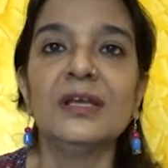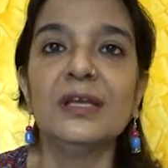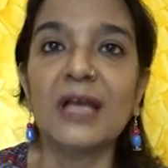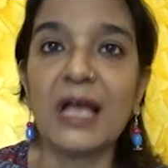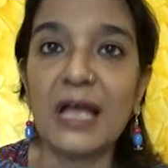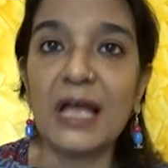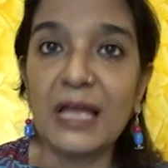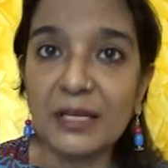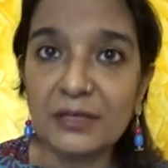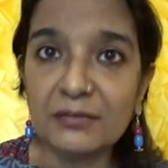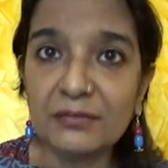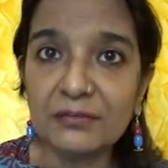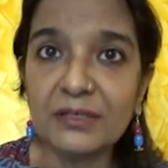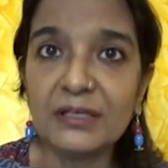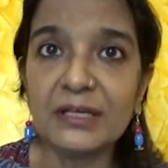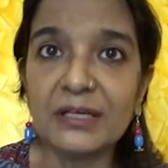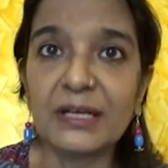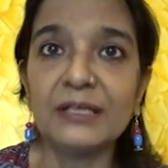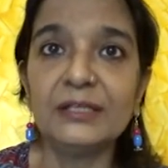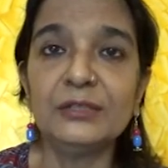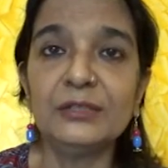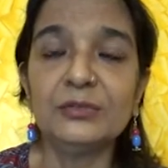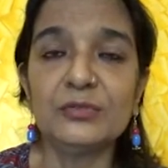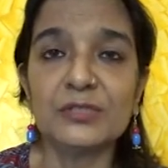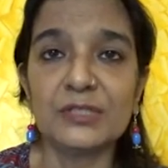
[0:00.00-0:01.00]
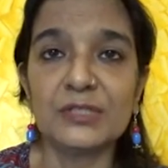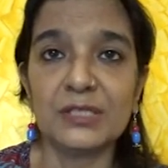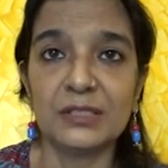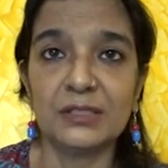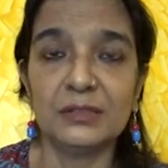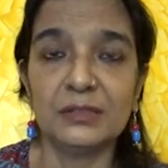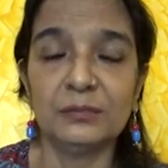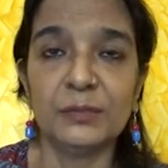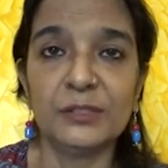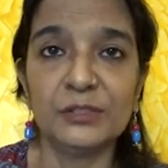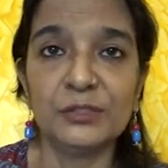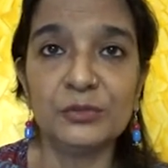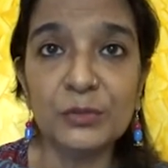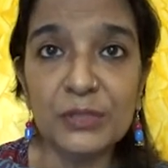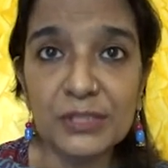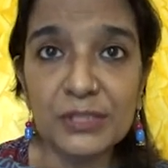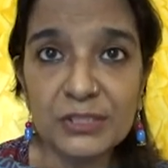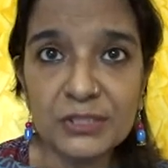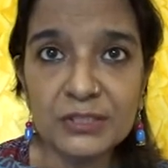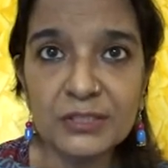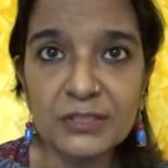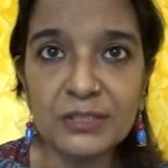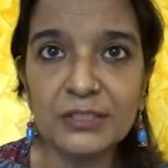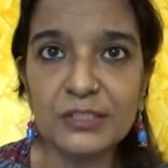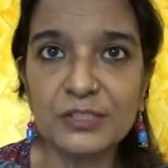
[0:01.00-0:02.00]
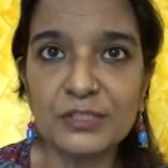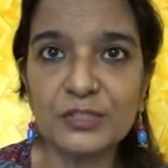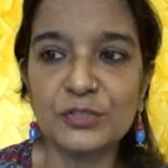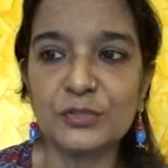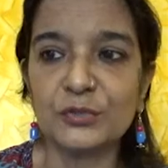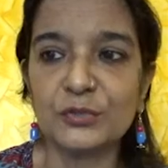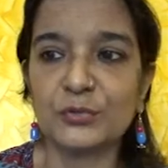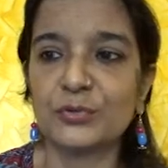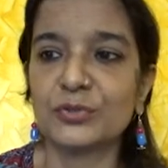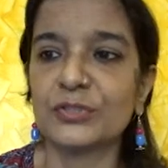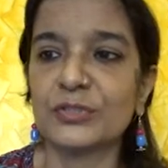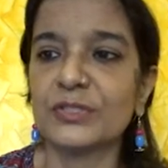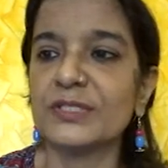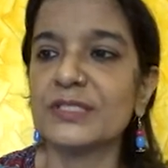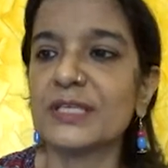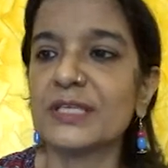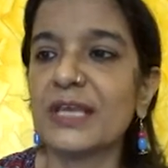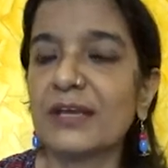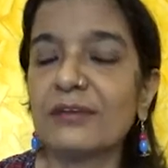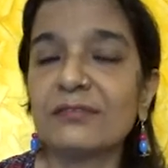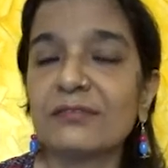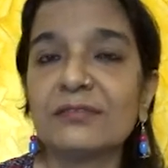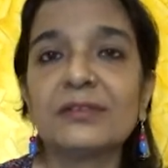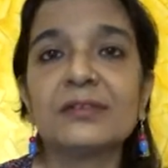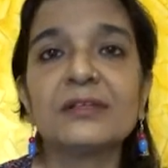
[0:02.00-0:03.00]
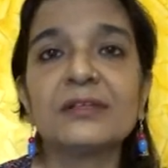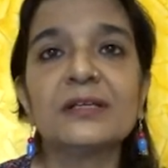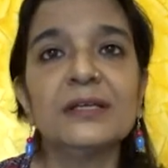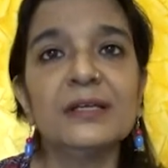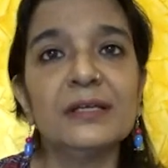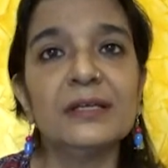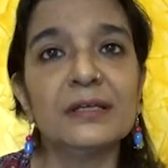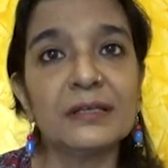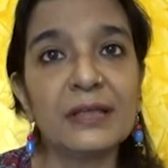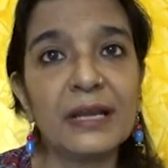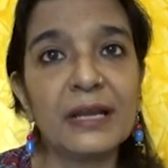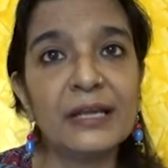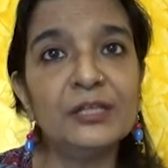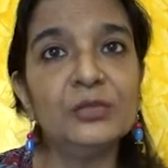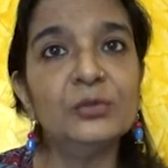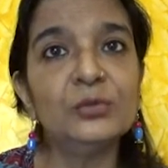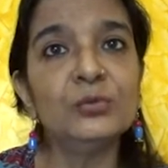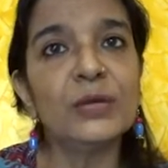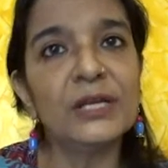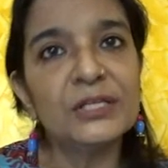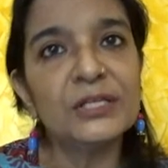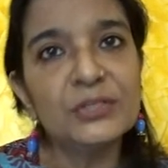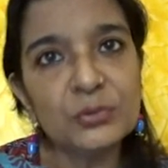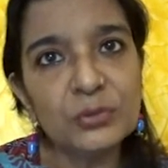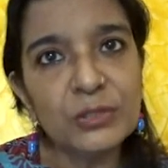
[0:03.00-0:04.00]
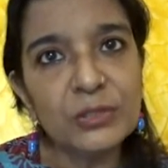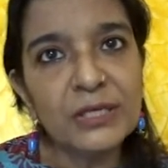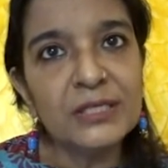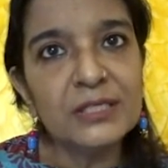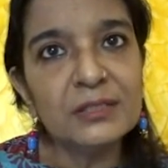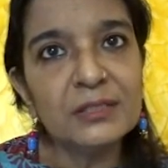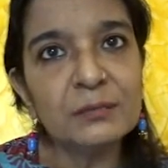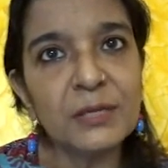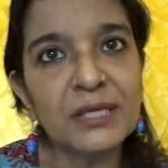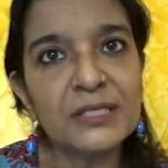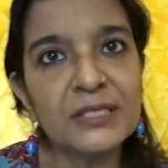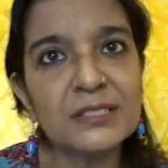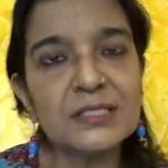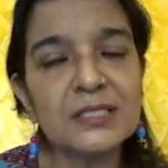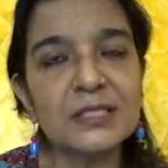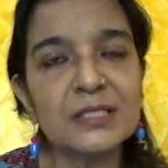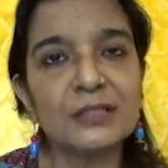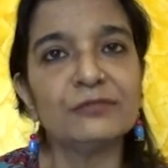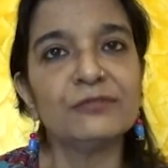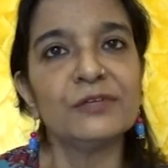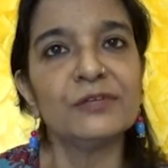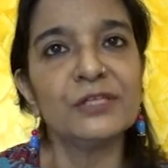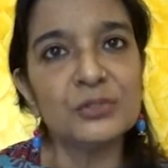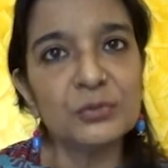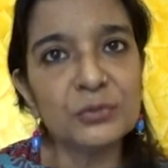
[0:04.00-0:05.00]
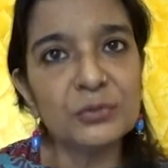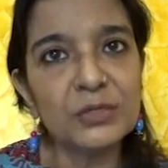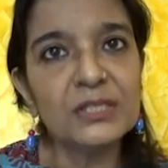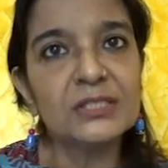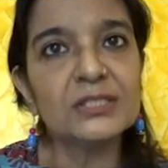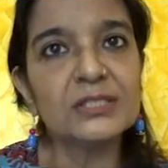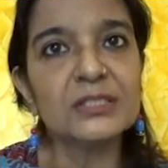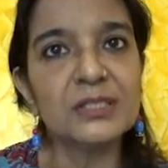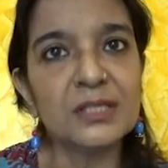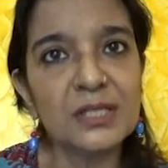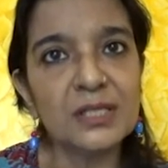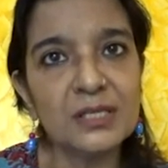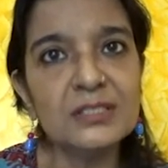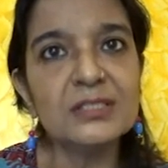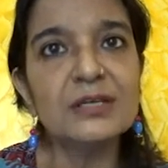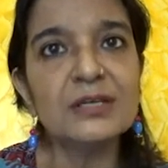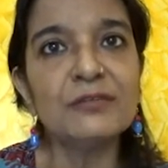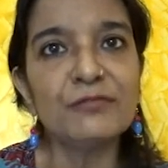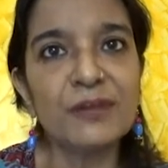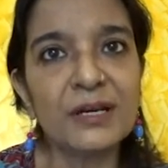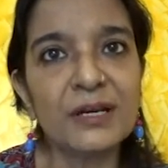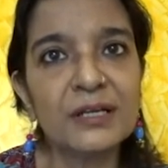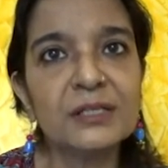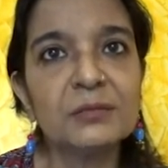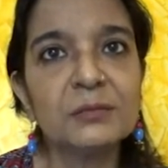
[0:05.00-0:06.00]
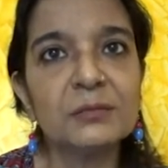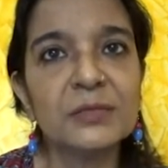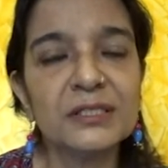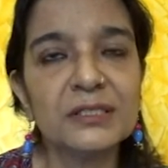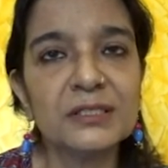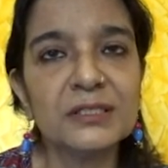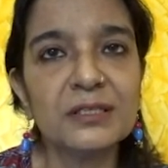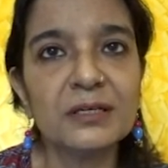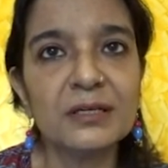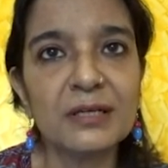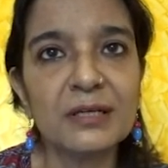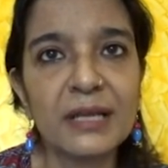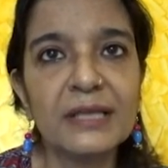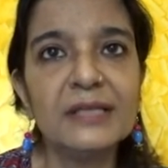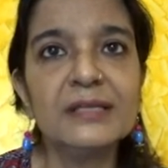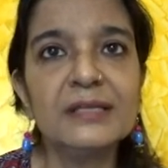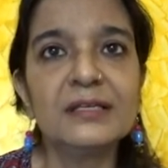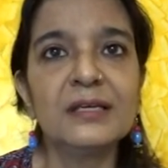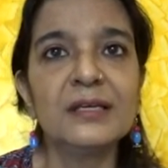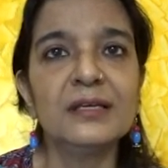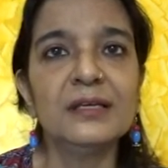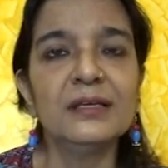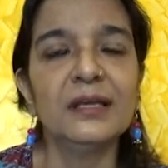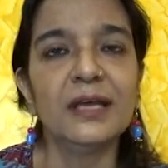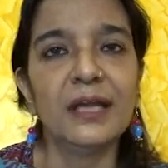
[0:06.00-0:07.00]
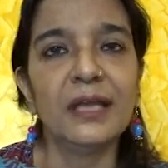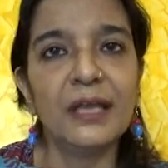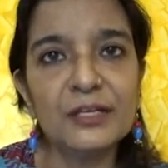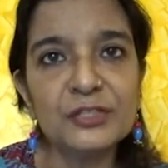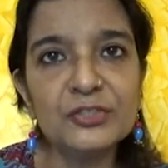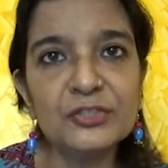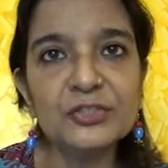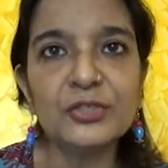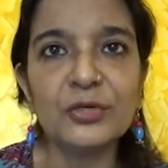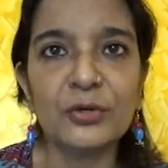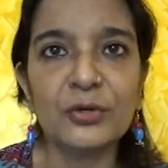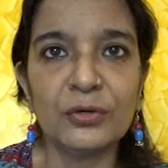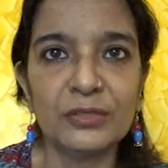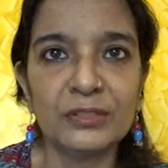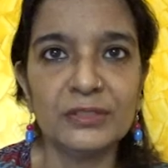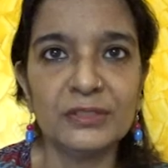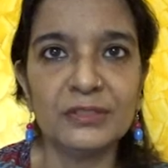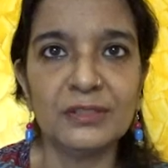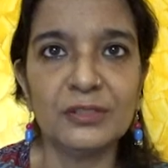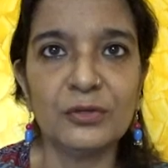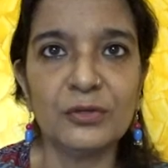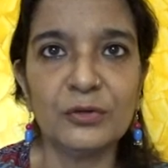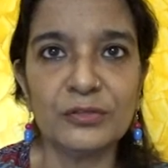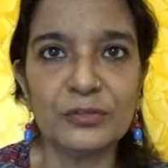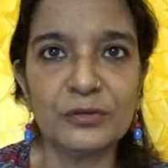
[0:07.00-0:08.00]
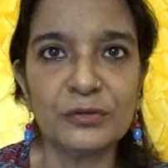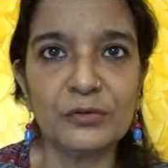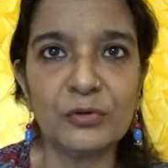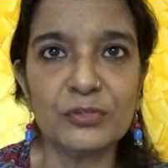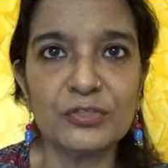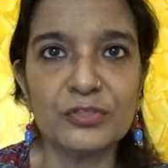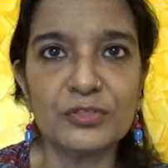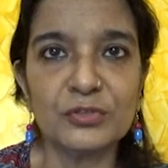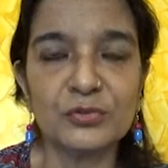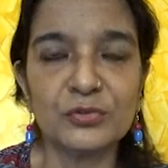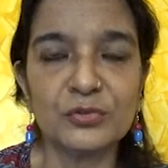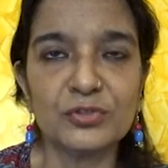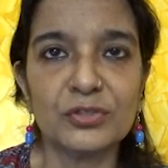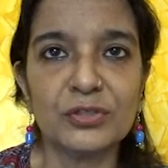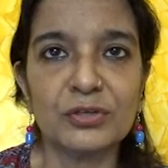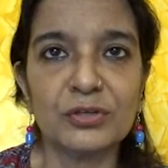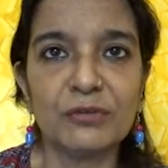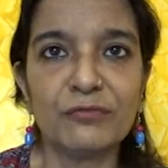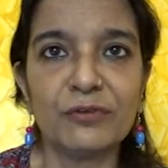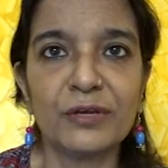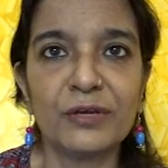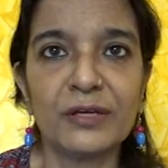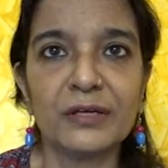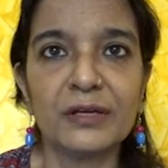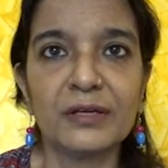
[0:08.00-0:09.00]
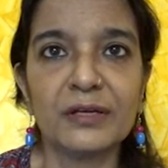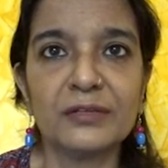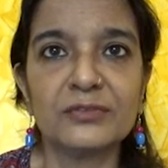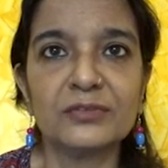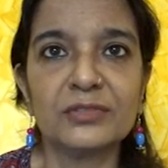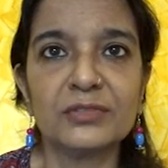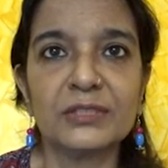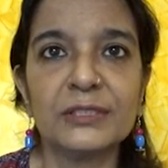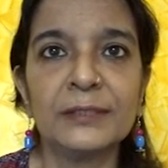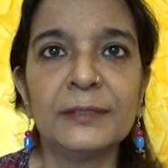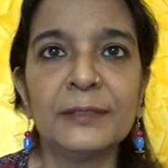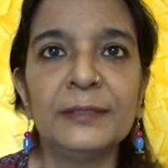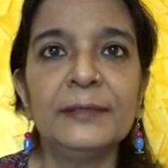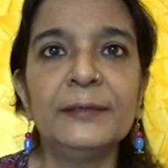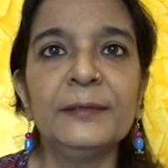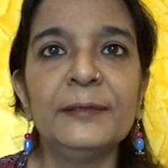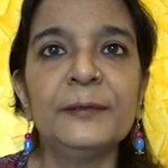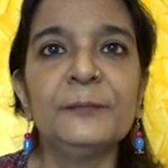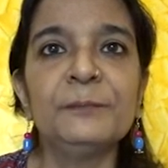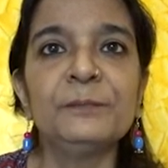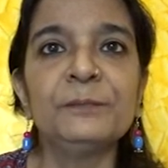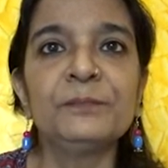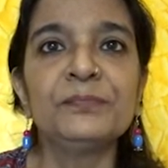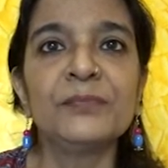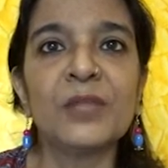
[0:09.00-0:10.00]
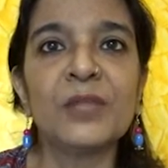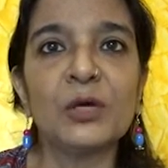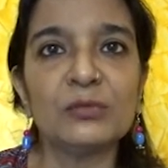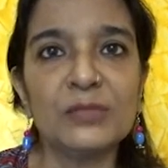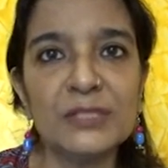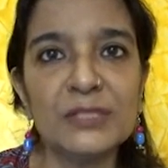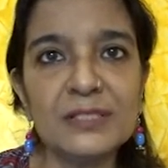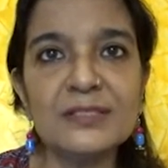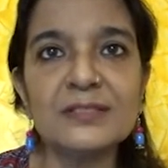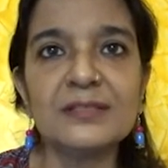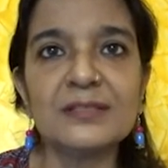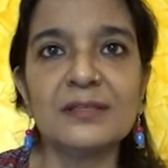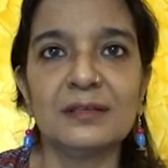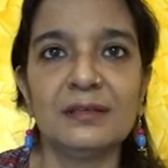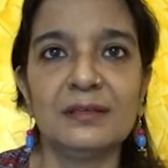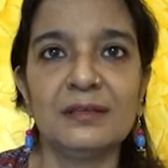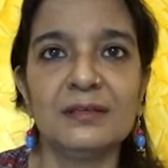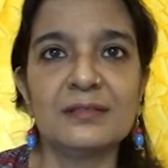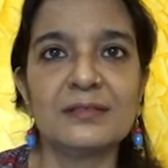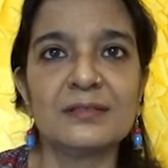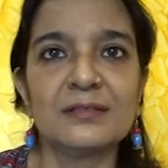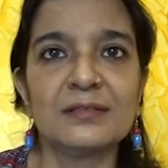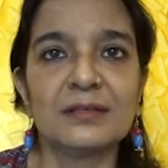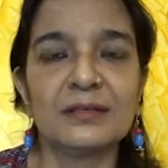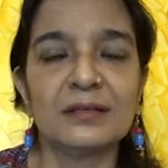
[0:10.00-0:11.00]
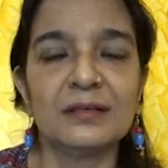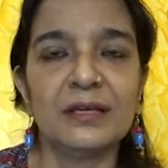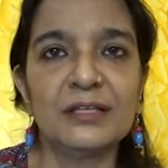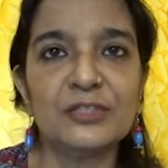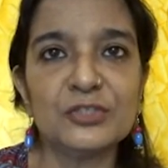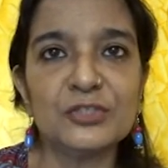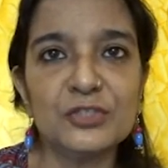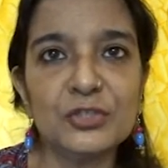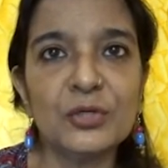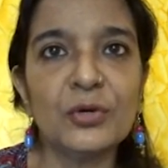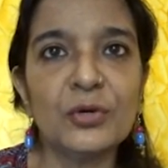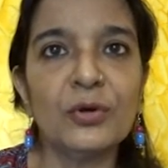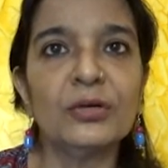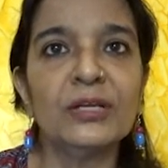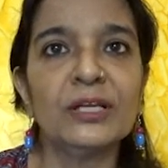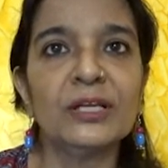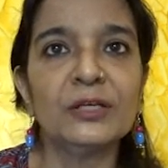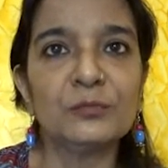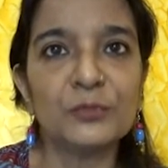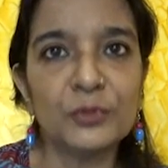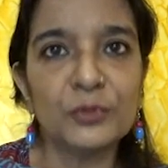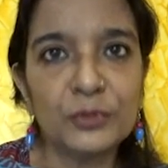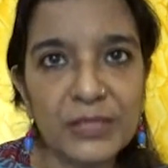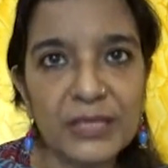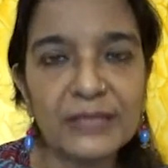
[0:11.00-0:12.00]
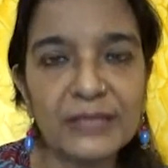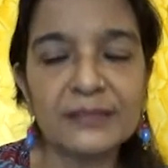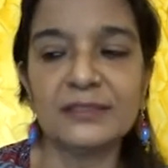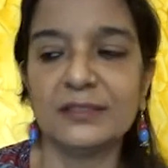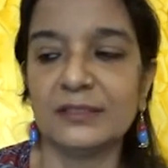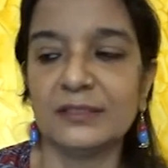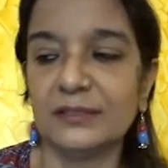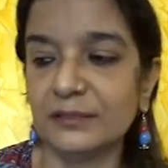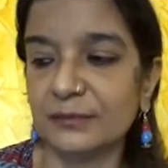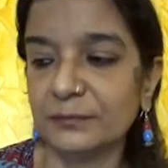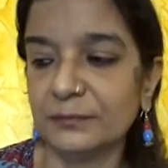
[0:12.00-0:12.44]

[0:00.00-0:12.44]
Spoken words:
I have a right to set up educational institutions. I have a right to educate myself. Education is a fundamental right ensured in the Constitution of our country. Now this is ensured and protected.